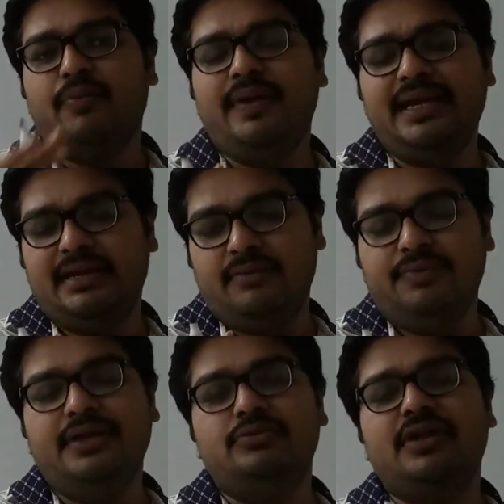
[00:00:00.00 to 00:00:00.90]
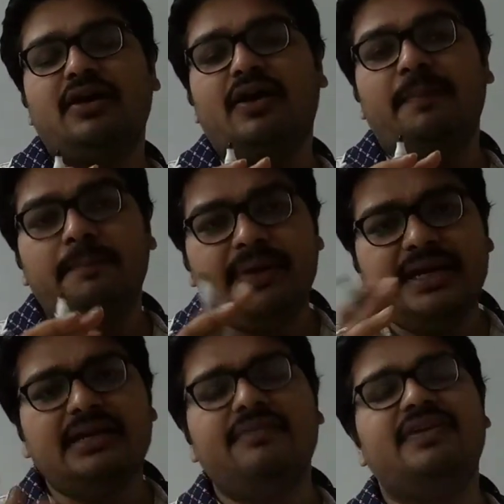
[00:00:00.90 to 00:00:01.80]
wheel will do the
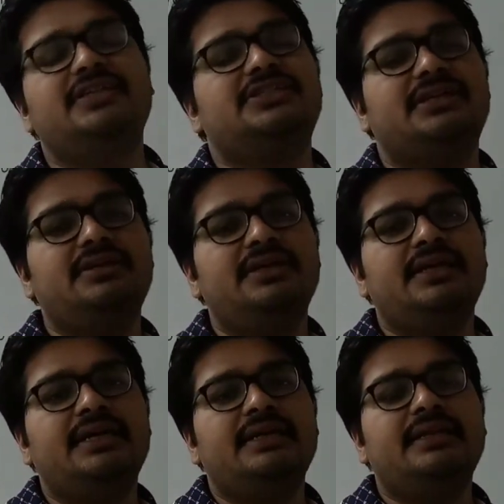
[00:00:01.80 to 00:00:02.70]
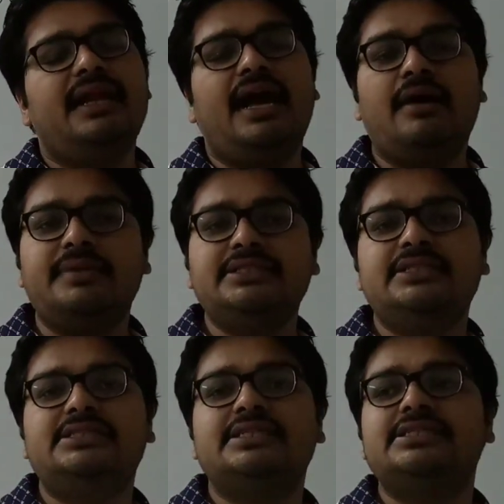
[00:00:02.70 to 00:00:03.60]
complete revolution, then how much
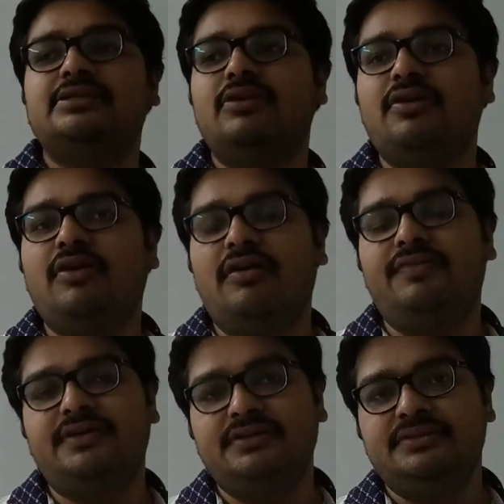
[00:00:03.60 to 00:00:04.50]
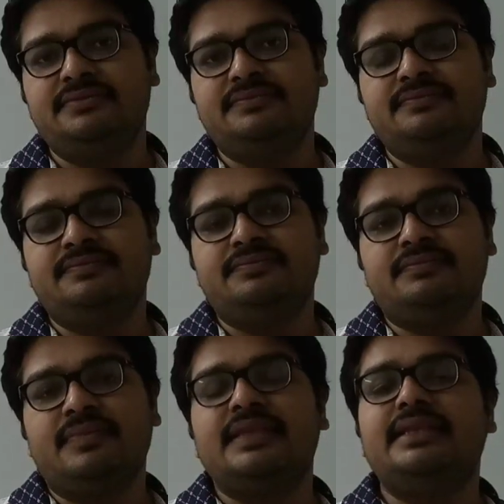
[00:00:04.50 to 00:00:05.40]
distance it will cover,
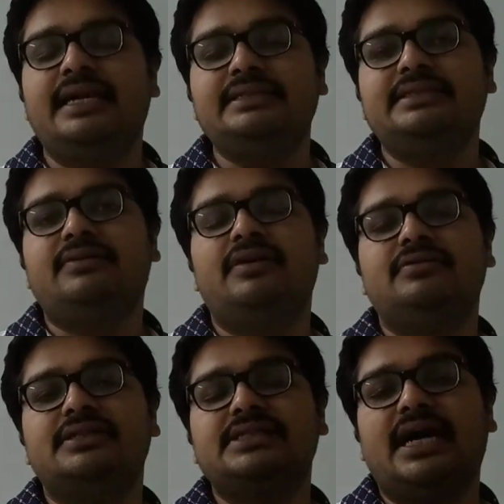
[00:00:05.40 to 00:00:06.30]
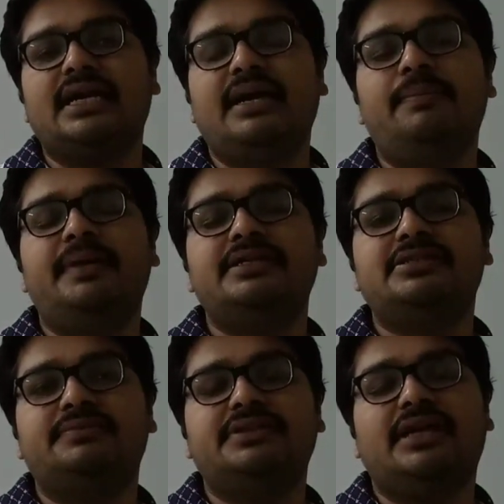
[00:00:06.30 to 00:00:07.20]
that is equal to the circumference
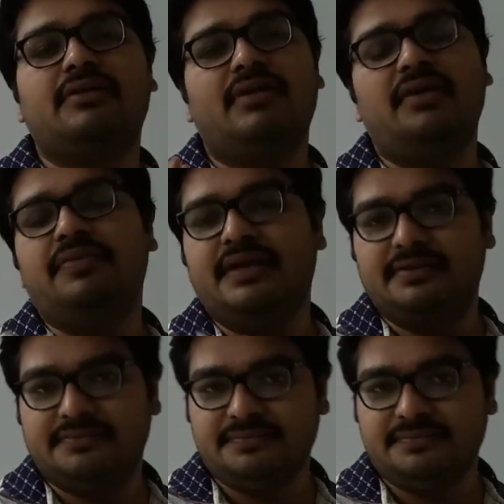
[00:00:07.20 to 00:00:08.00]
of the circular wheel.